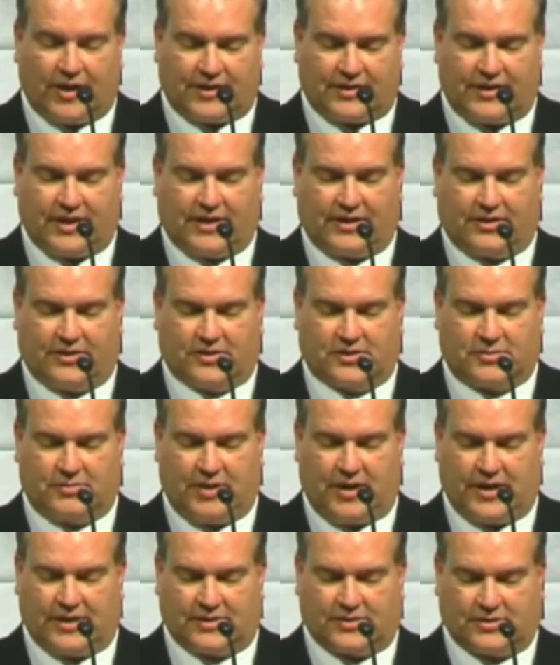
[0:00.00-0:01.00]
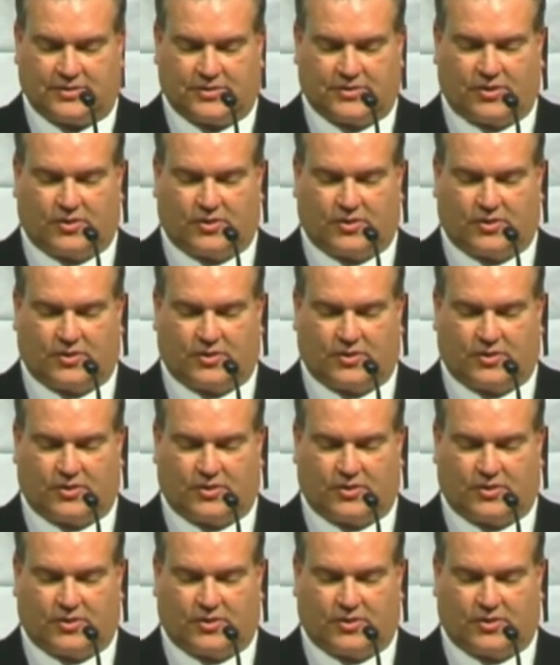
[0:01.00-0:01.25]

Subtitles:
thank our sponsors,